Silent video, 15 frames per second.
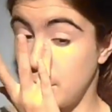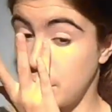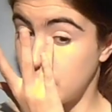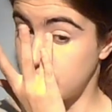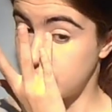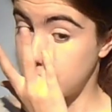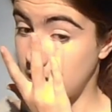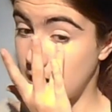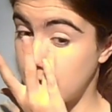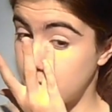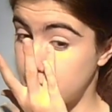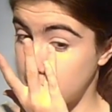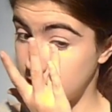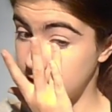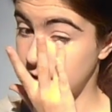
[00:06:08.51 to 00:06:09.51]
because she had a
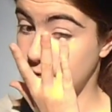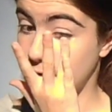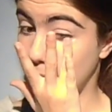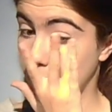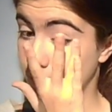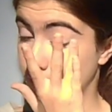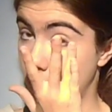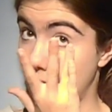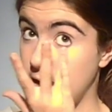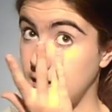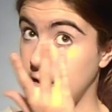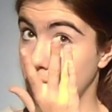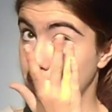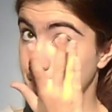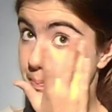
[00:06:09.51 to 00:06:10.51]
chance to film before I
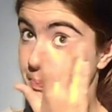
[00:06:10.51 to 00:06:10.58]
did.